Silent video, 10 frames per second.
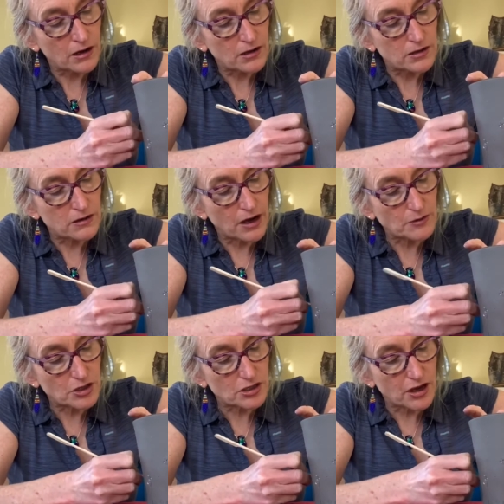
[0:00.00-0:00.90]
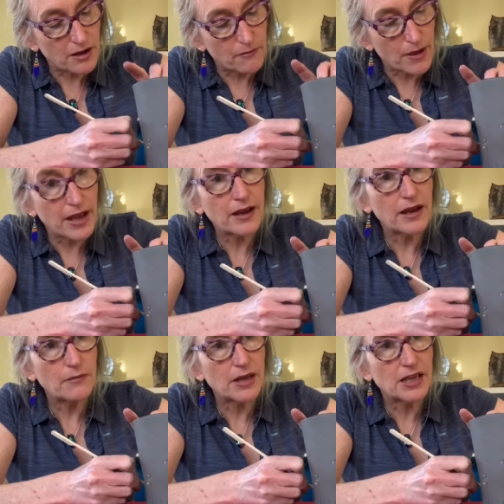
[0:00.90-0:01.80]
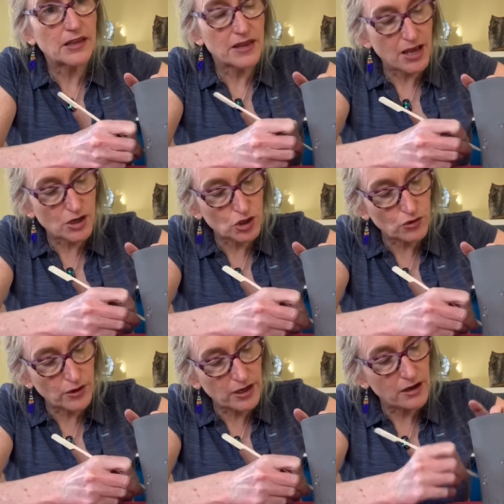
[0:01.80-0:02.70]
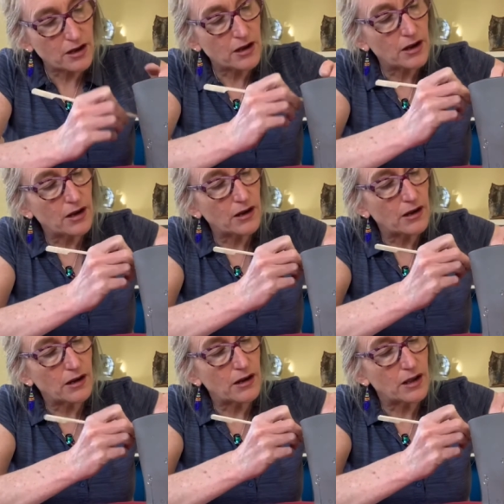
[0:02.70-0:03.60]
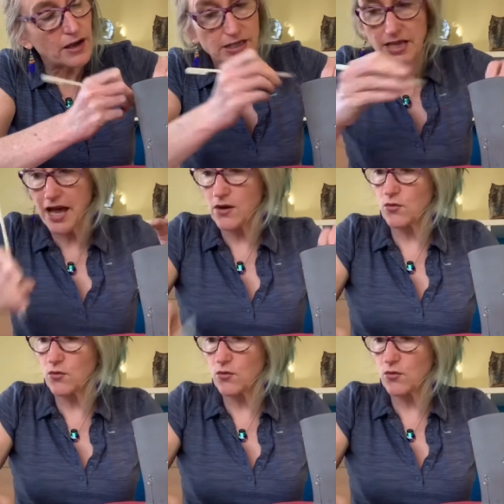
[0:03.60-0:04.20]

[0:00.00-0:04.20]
So I'm just going back and making that join nice and